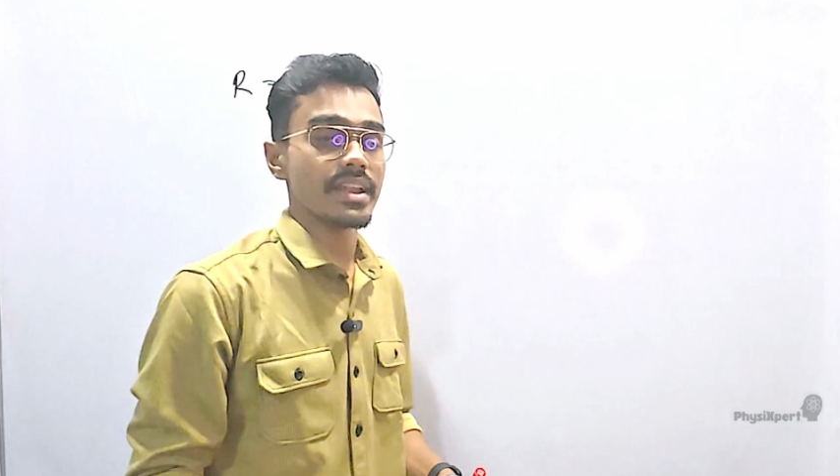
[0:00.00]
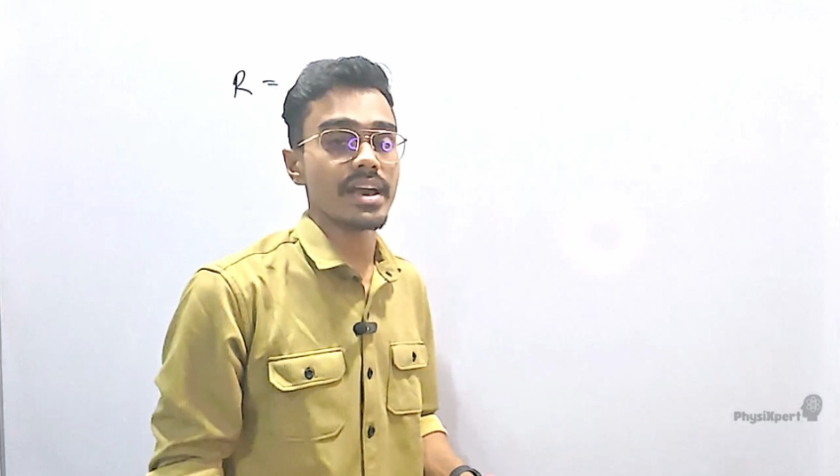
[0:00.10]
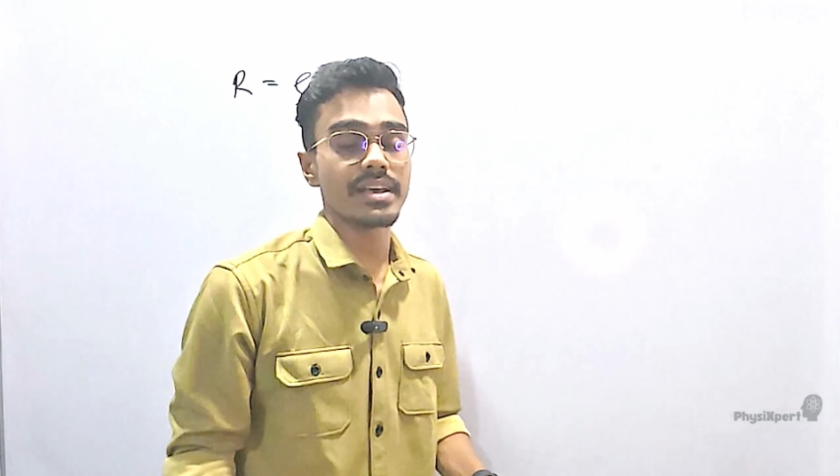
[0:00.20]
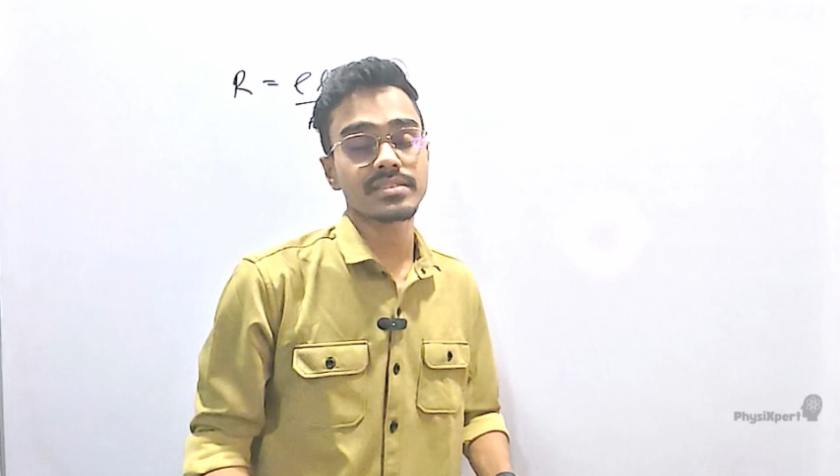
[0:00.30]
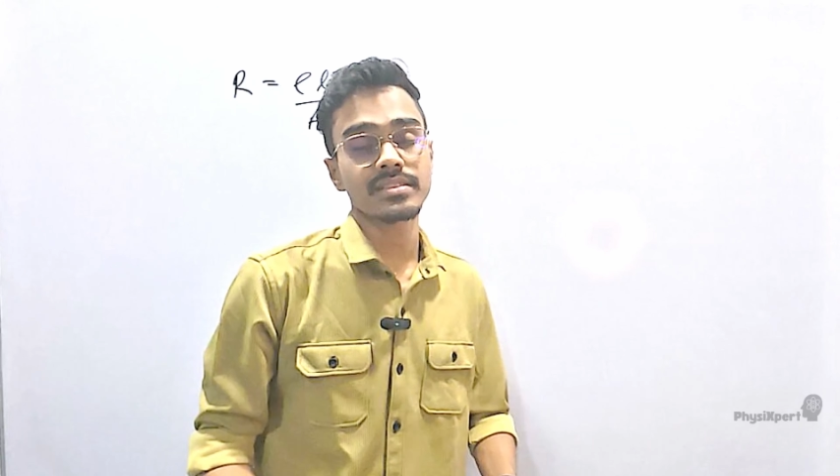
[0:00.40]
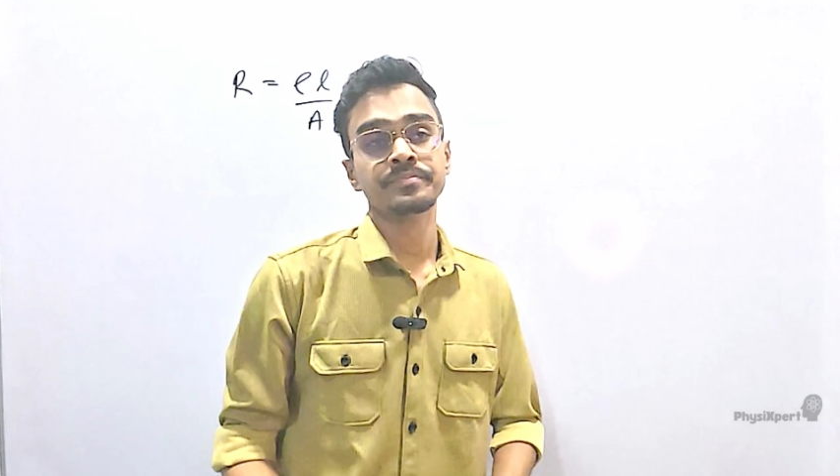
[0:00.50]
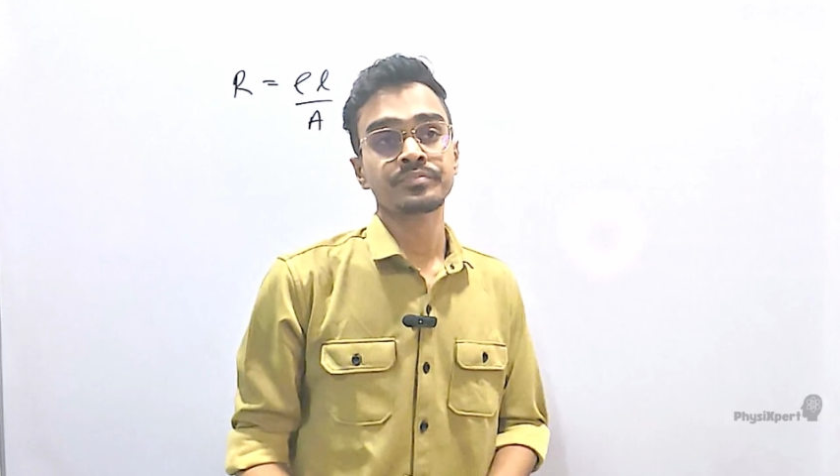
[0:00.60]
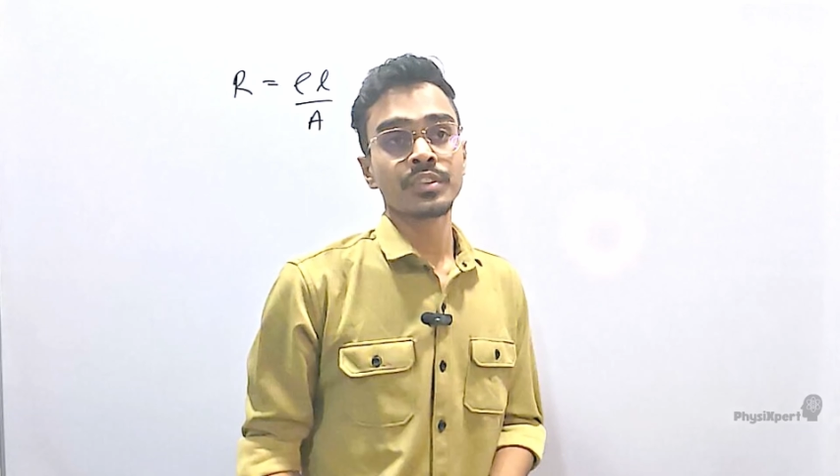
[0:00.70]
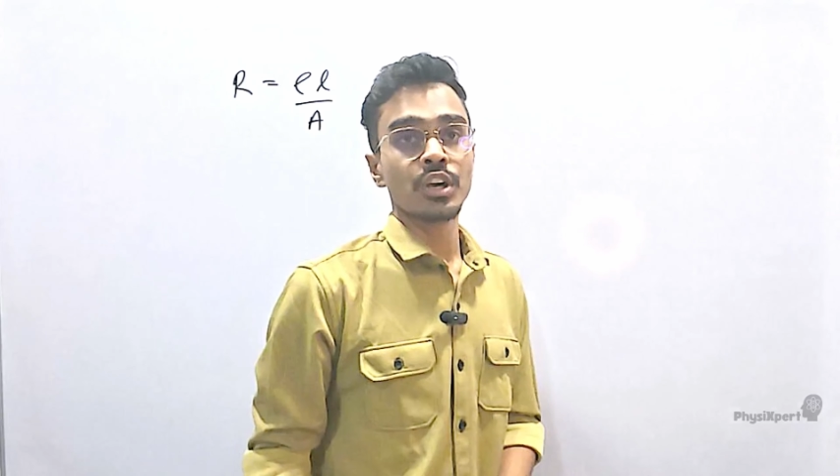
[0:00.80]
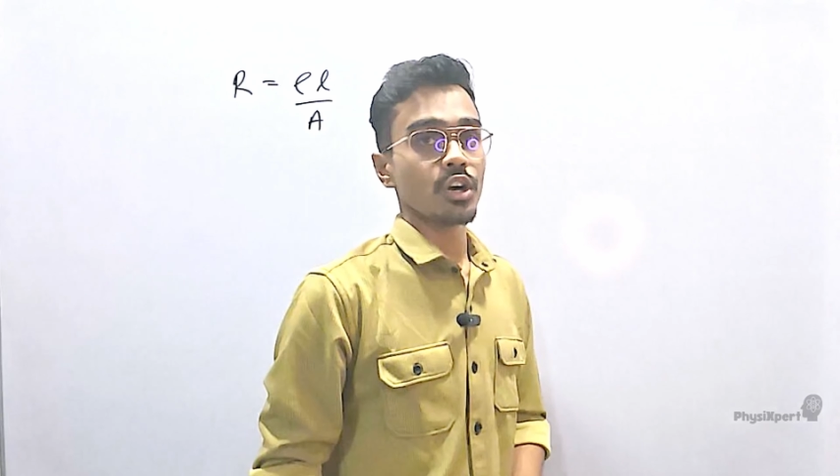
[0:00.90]
as
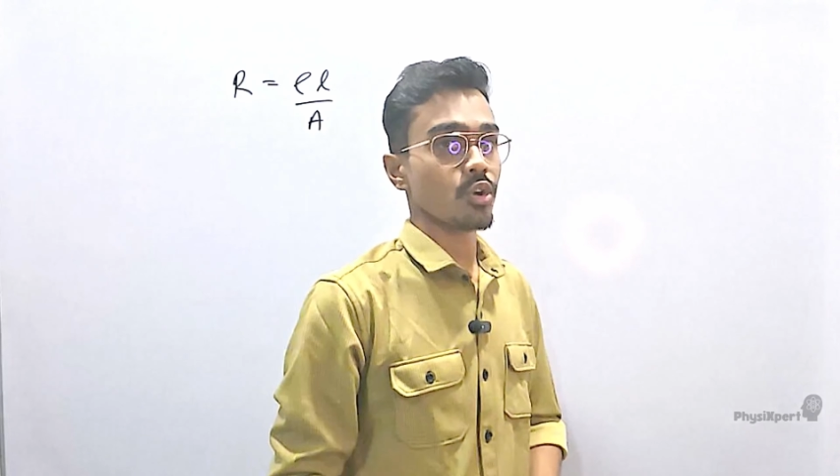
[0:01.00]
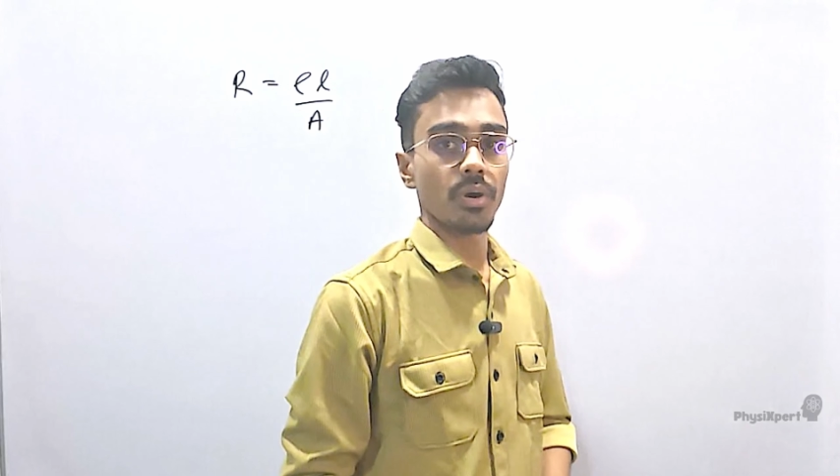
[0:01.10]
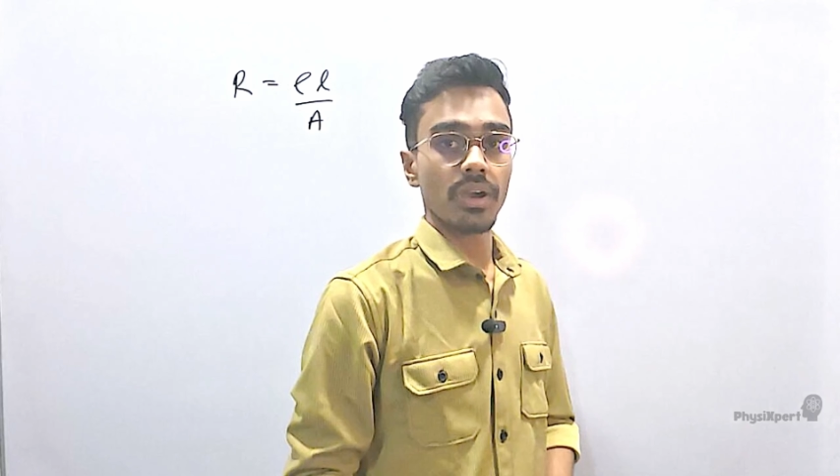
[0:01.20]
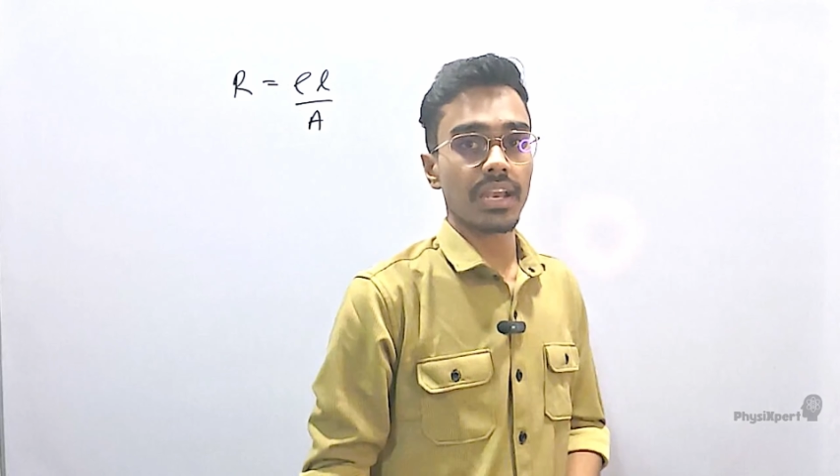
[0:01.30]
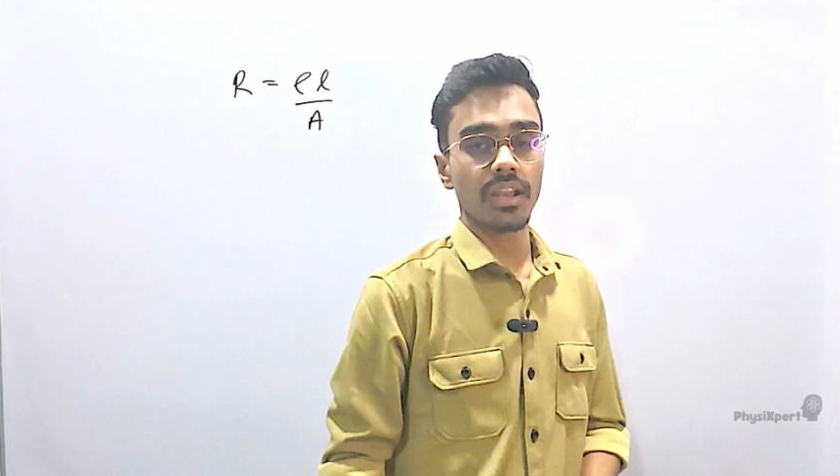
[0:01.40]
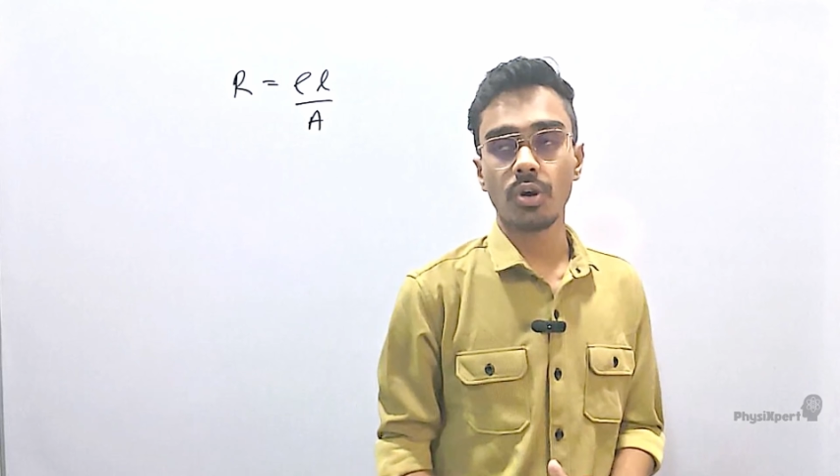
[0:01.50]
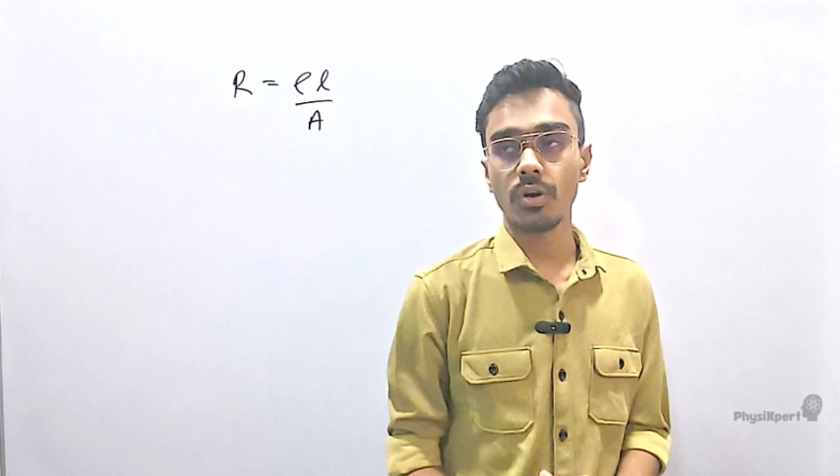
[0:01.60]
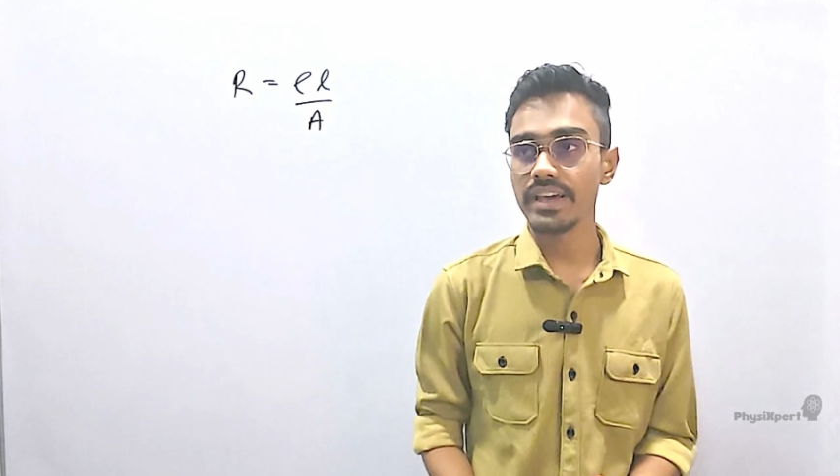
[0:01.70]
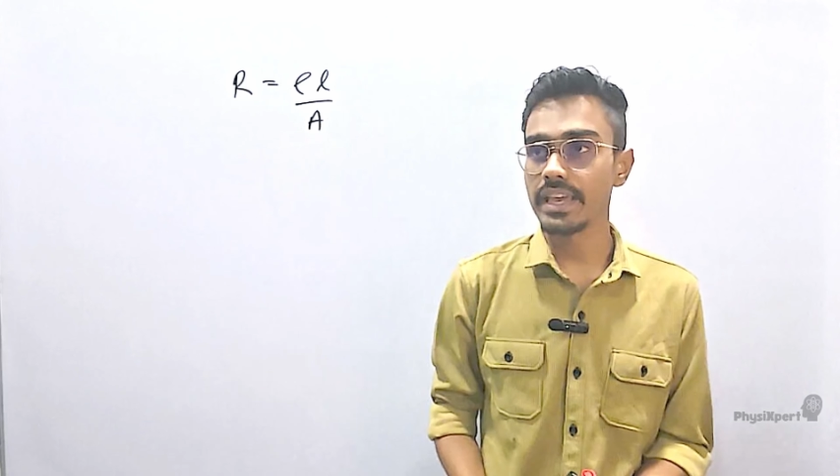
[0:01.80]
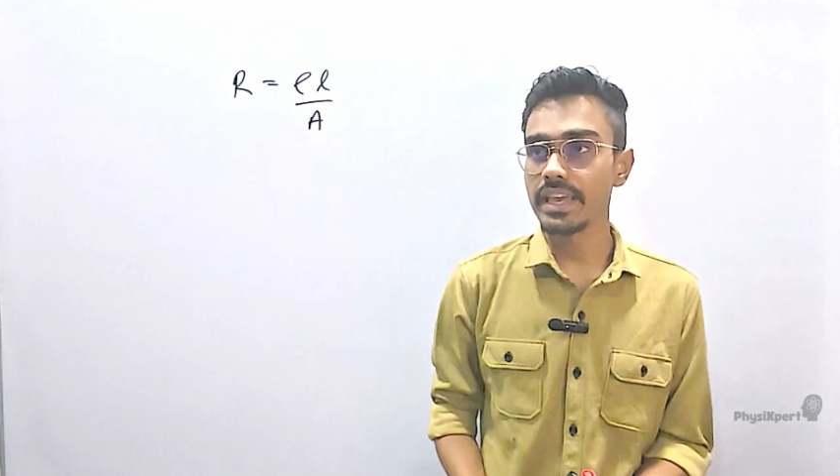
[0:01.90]
rho L
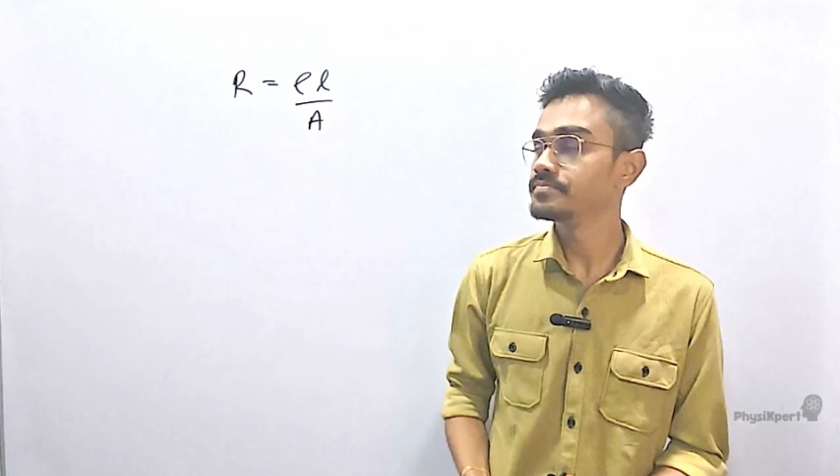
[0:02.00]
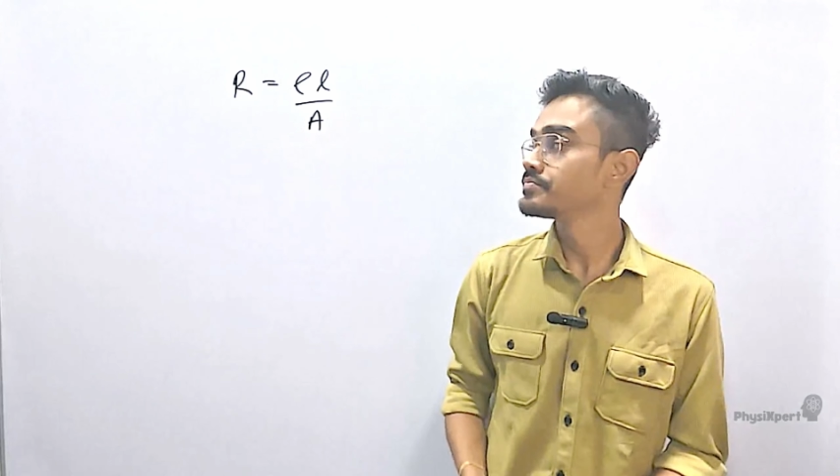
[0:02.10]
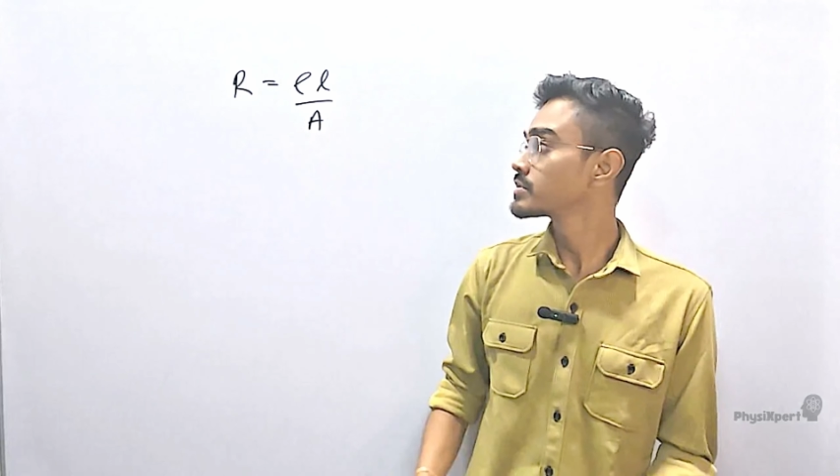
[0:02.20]
over A.